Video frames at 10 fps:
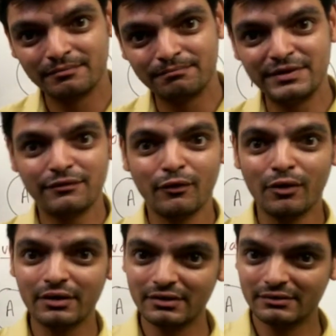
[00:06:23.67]

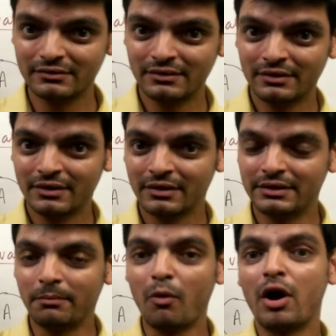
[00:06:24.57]
before
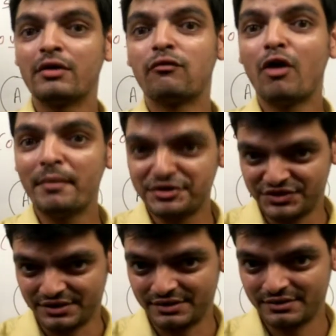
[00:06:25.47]
the bond
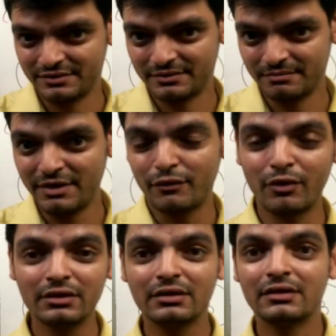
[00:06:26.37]
formation,
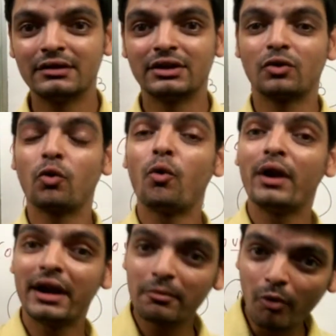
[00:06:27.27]
before the
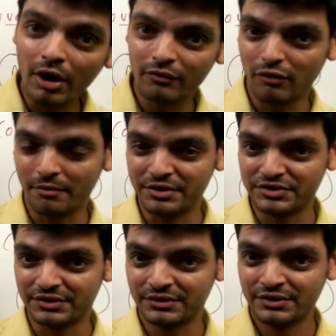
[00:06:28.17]
covalent bond
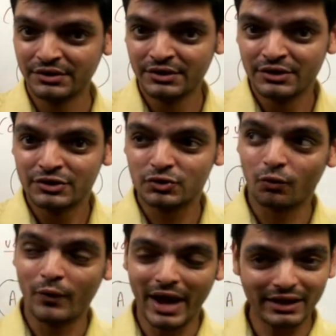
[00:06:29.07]
formation. So
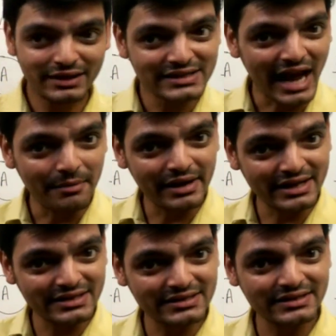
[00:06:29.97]
when this
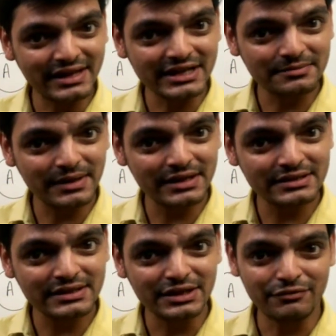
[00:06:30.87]
hybridization takes place,
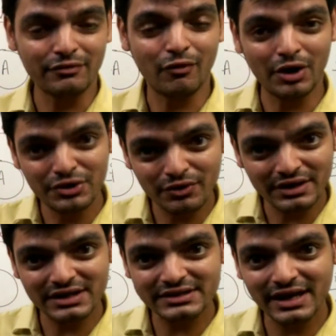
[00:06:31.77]
if you want to
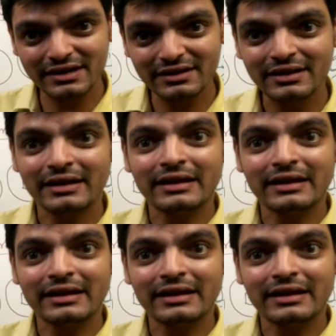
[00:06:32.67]
understand,